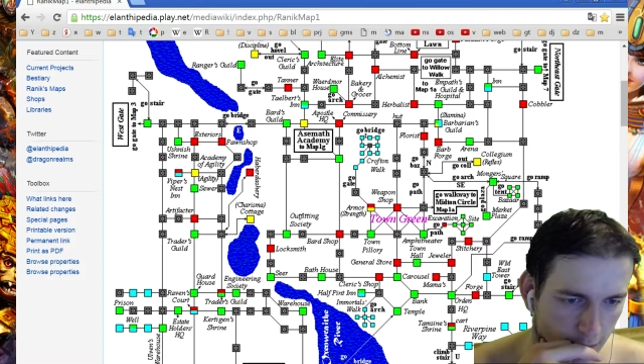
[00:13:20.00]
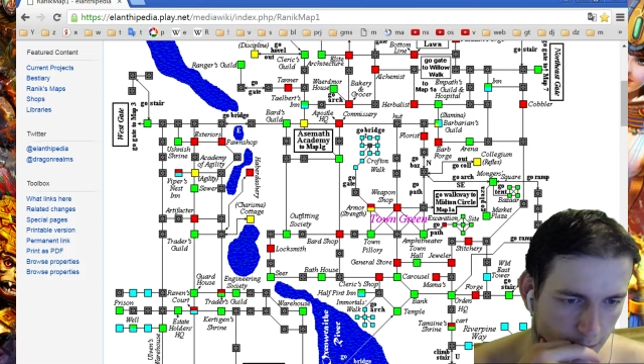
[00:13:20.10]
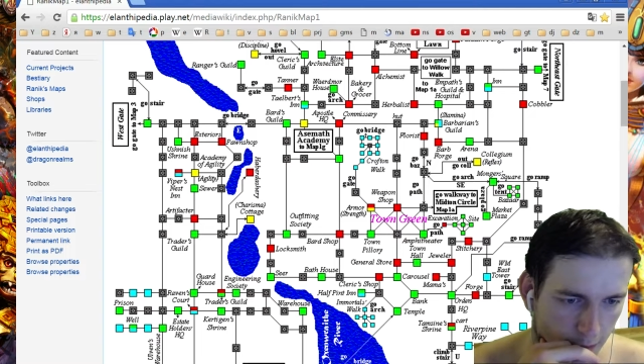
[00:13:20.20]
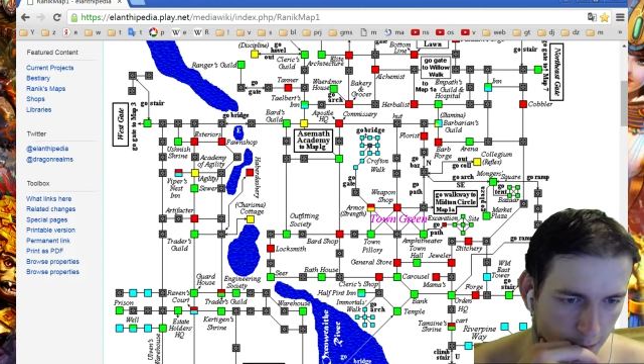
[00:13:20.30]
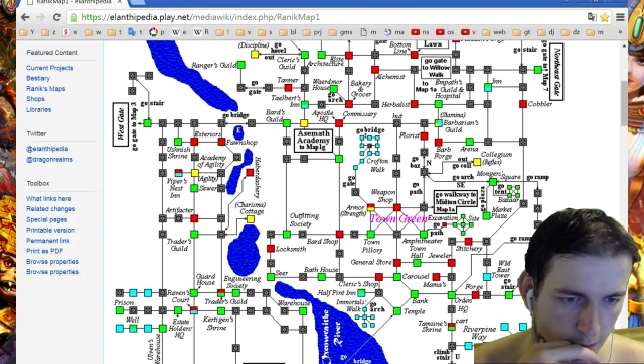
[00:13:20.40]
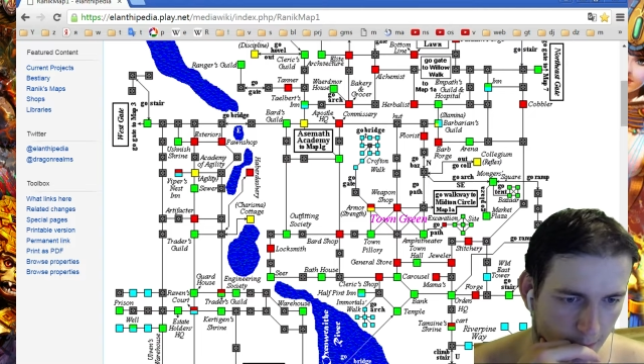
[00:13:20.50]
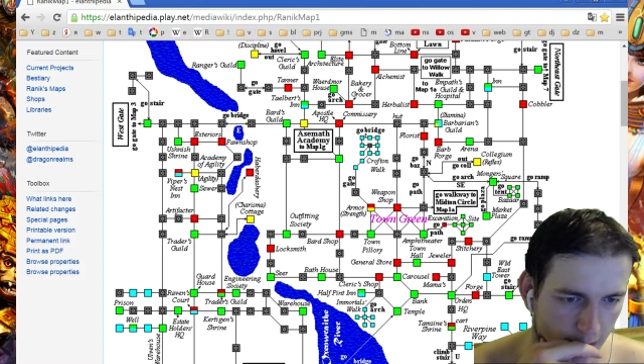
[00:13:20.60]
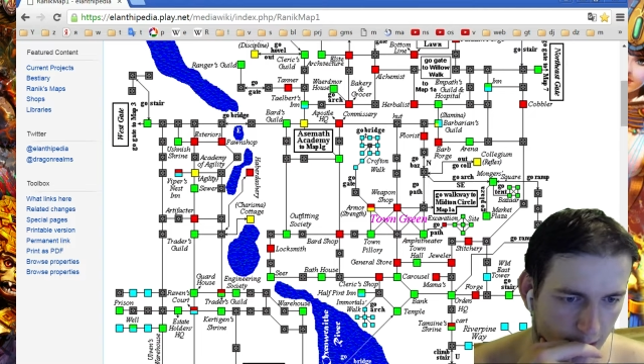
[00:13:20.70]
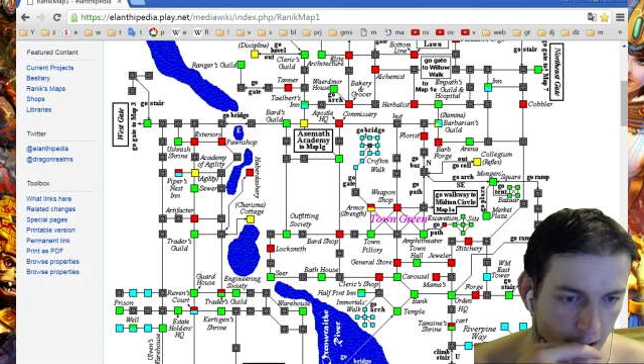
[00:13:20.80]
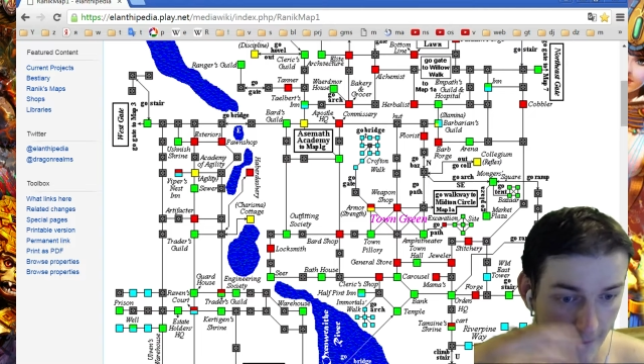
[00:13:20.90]
Maybe I'm
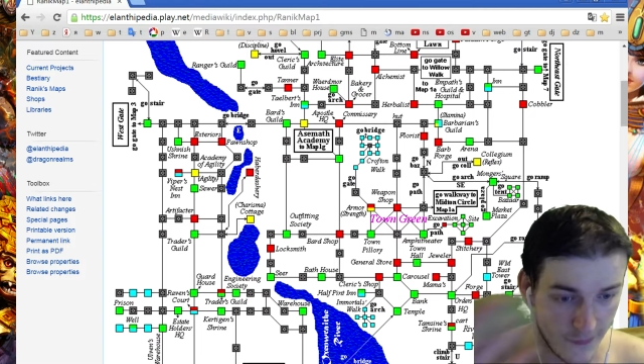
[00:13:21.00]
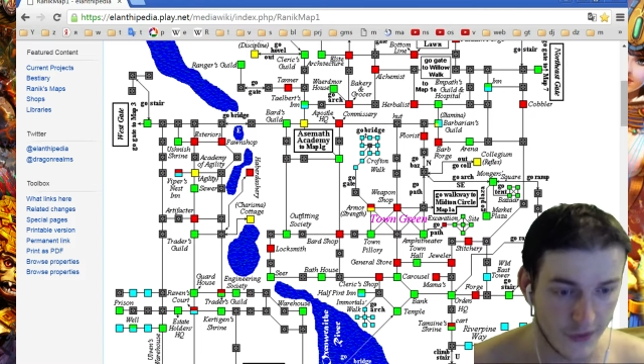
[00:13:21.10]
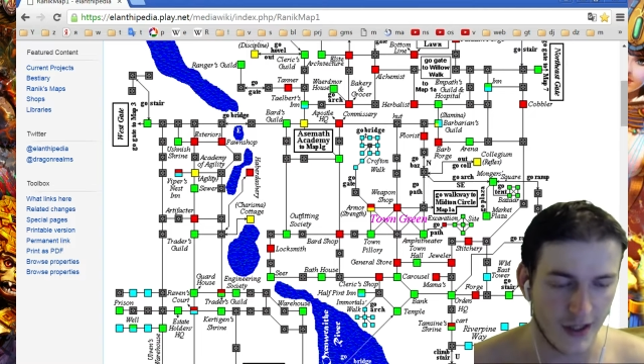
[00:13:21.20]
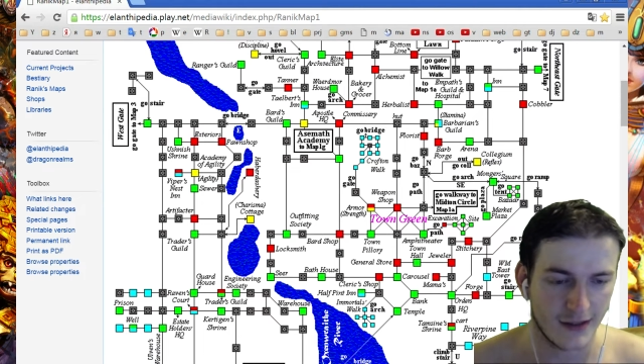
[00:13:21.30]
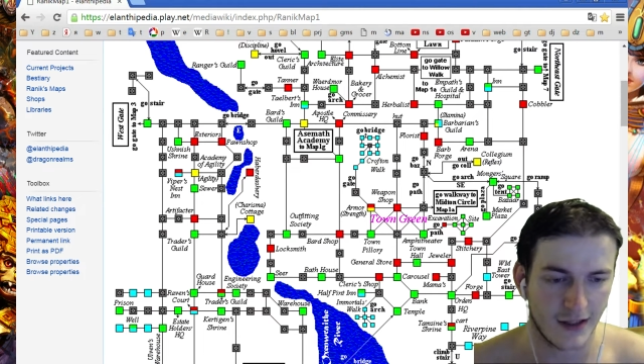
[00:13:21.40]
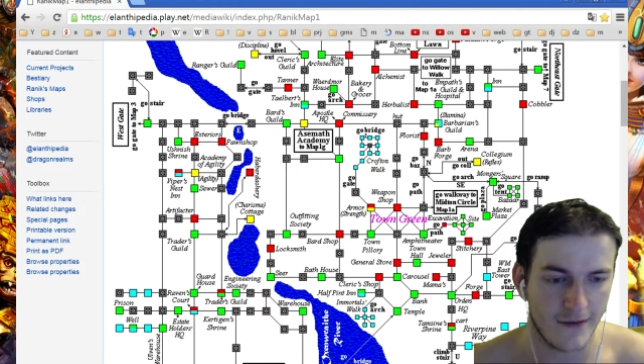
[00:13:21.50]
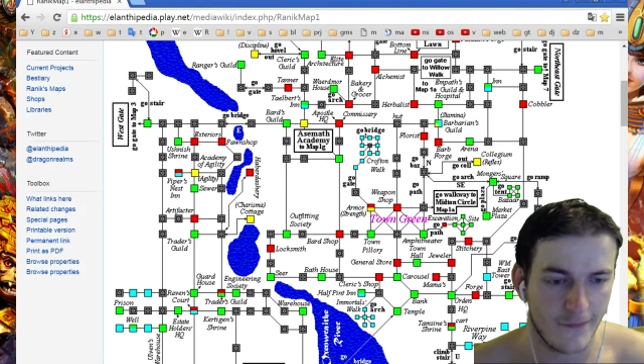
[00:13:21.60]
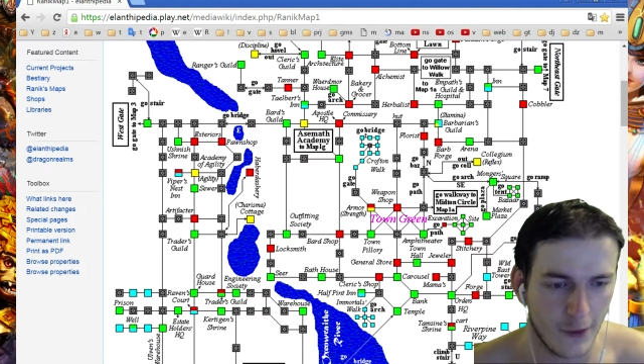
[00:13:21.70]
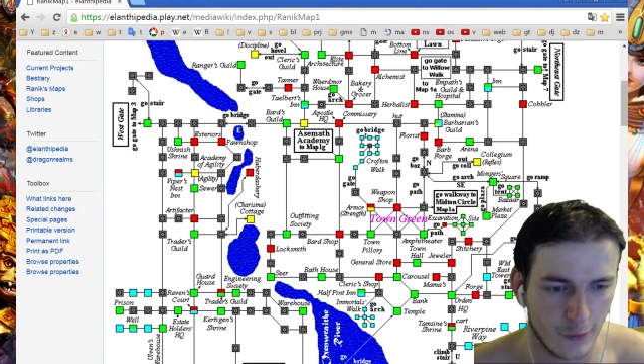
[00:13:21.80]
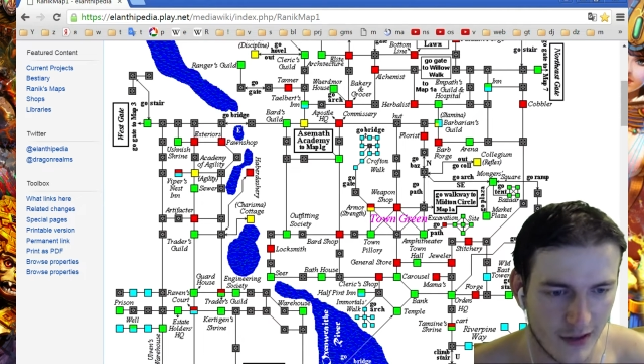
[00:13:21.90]
here. Amphitheater. I
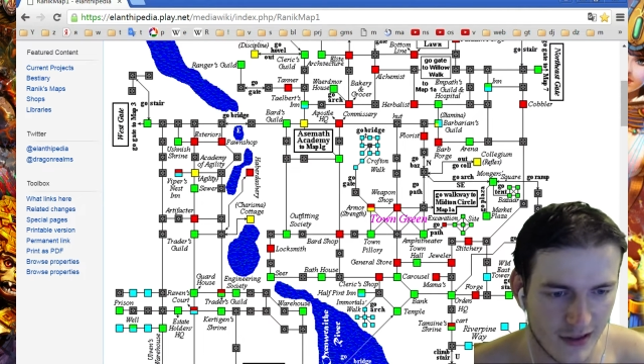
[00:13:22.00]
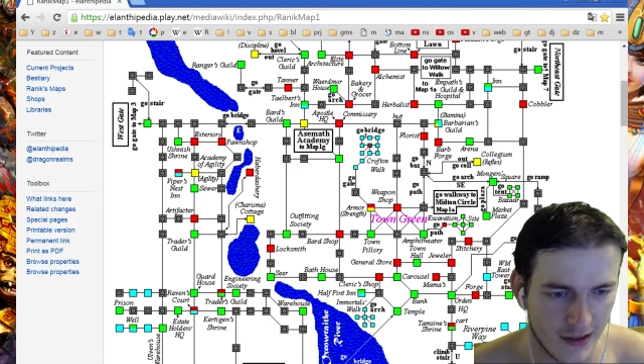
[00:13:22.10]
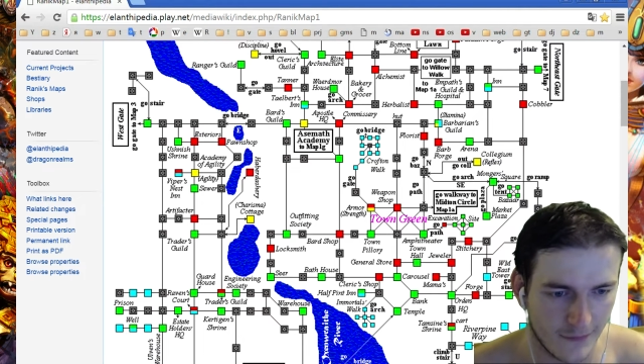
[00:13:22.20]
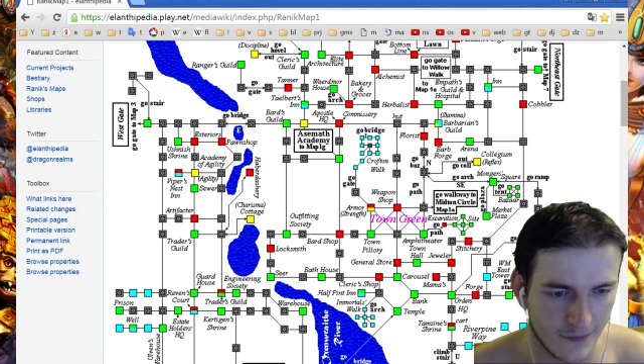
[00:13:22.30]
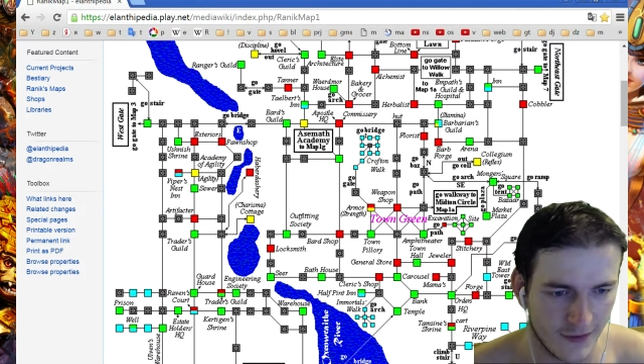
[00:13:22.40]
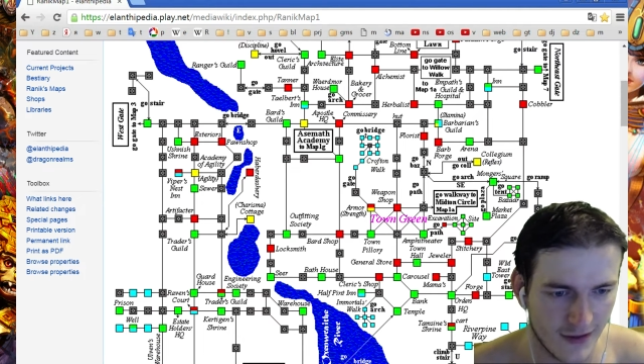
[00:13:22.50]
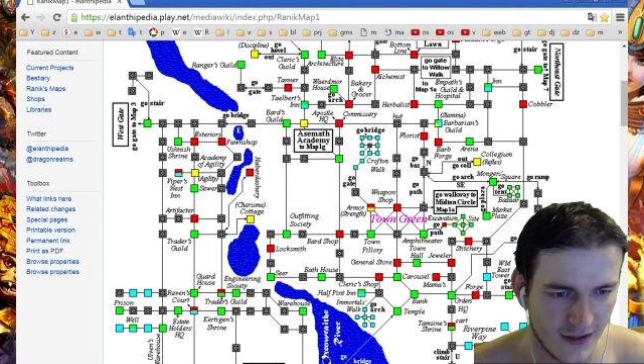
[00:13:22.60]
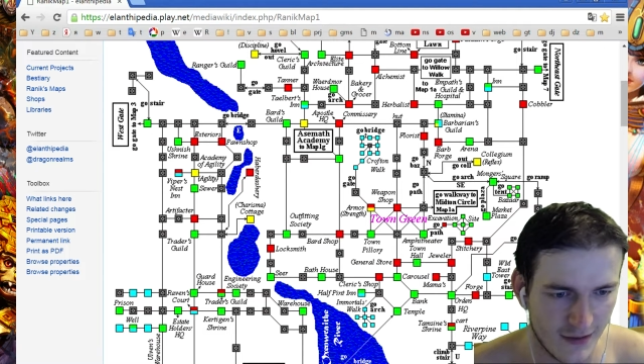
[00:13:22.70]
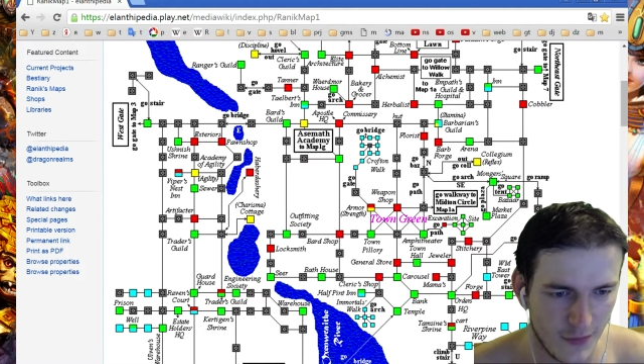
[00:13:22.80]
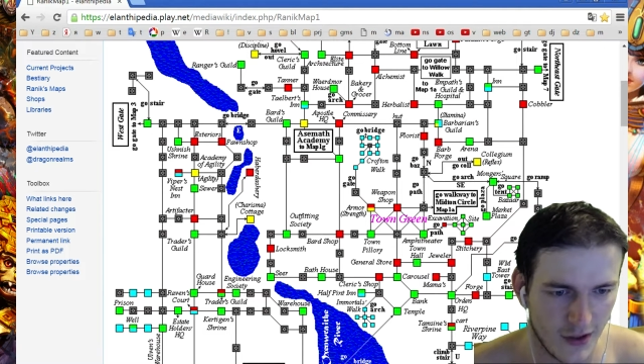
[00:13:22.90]
found myself. This
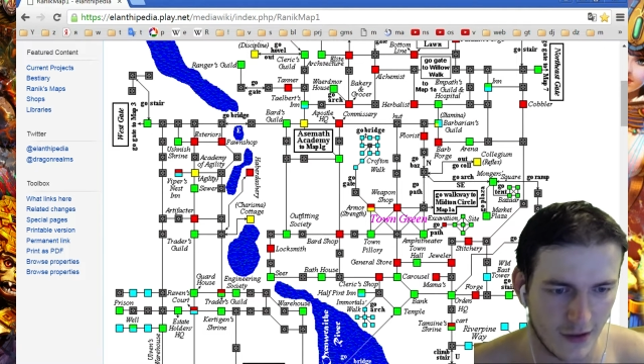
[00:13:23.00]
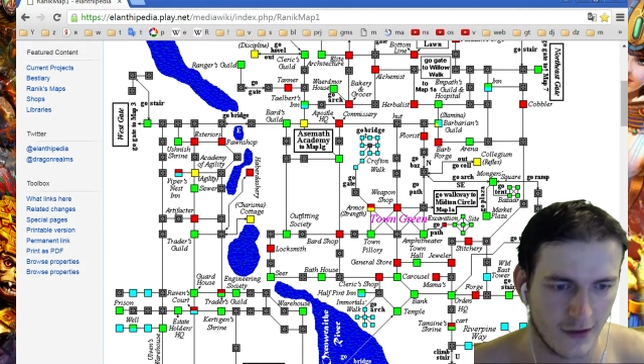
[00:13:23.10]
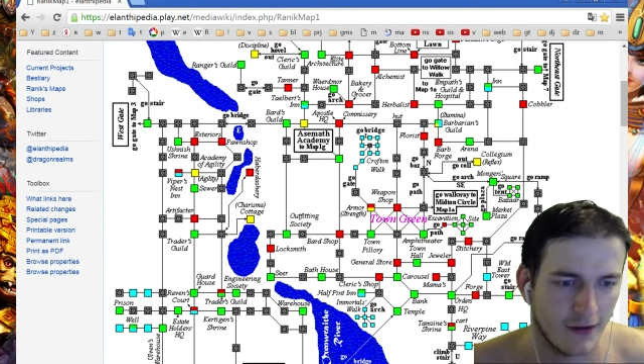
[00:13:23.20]
is me.